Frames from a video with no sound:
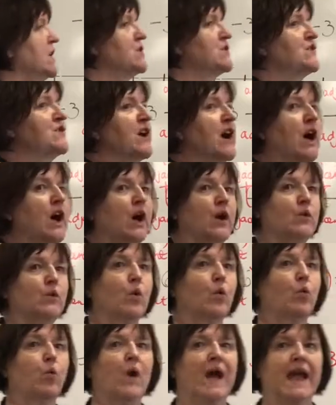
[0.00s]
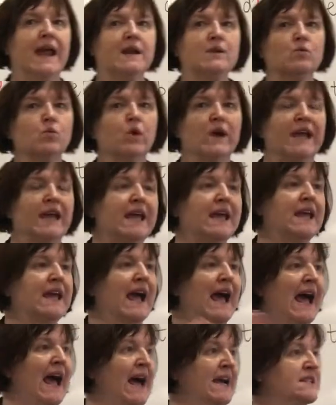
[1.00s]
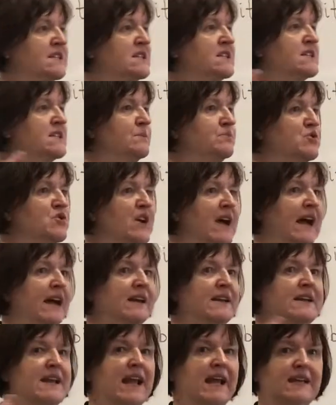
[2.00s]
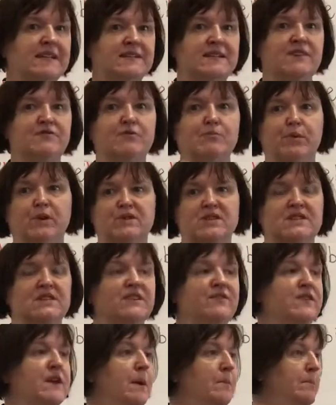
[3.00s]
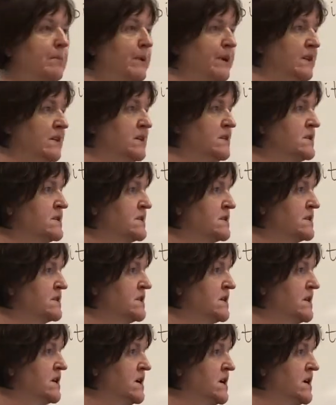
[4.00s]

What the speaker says: So when we add and subtract negative and positive numbers,